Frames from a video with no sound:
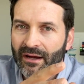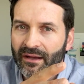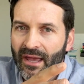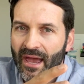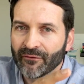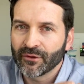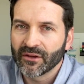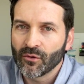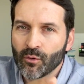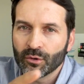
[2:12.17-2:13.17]
every
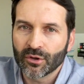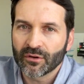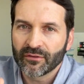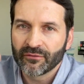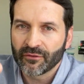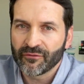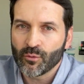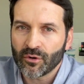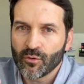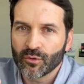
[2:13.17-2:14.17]
quarter for
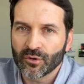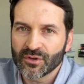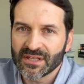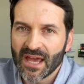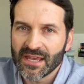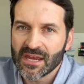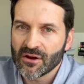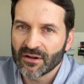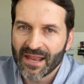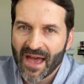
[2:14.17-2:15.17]
4 quarters in that
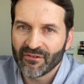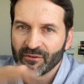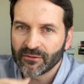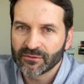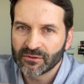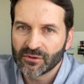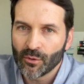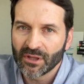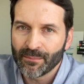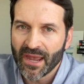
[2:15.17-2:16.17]
year and have it
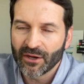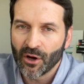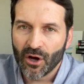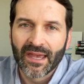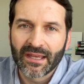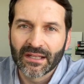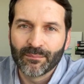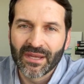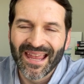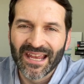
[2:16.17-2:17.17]
totally paid off? It could
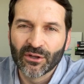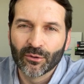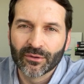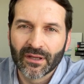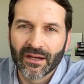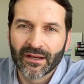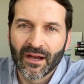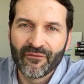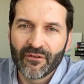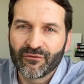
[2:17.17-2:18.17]
be handled
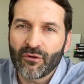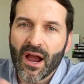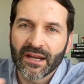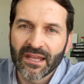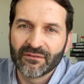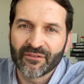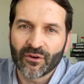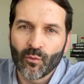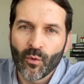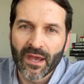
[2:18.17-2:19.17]
a variety of
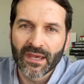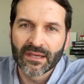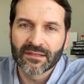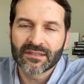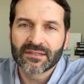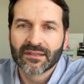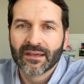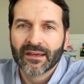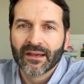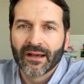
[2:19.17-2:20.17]
different ways,
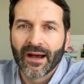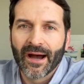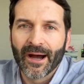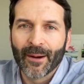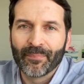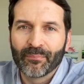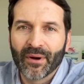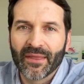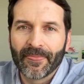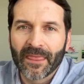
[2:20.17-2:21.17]

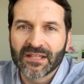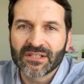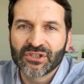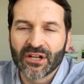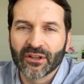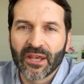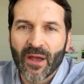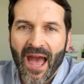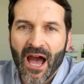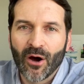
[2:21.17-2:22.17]
but that's generally
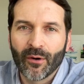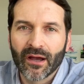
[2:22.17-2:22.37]
how